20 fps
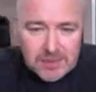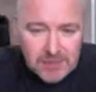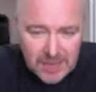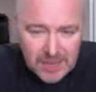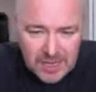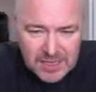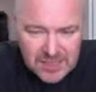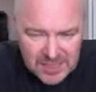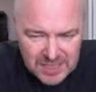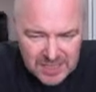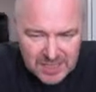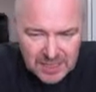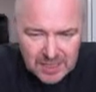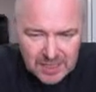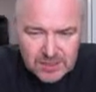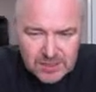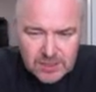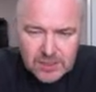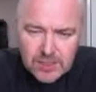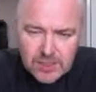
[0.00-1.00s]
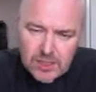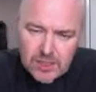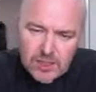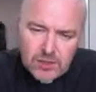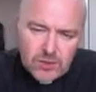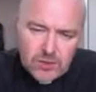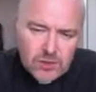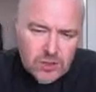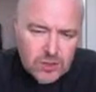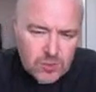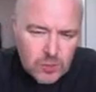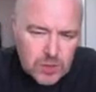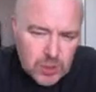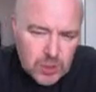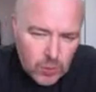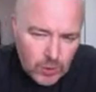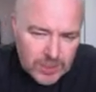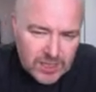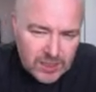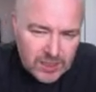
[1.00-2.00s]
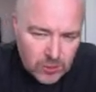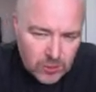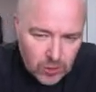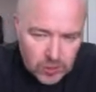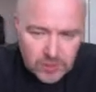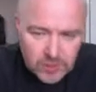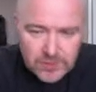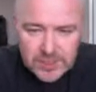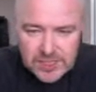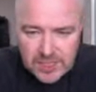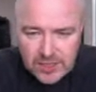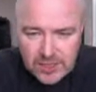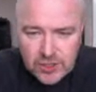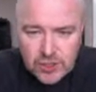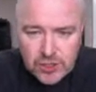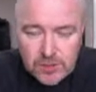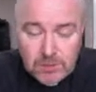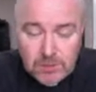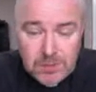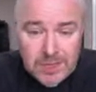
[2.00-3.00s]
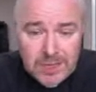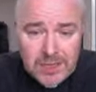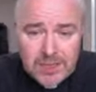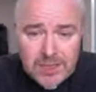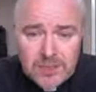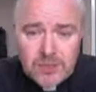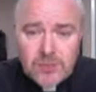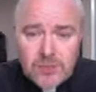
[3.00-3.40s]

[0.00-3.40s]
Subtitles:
indicate that there was quite a lot of attention paid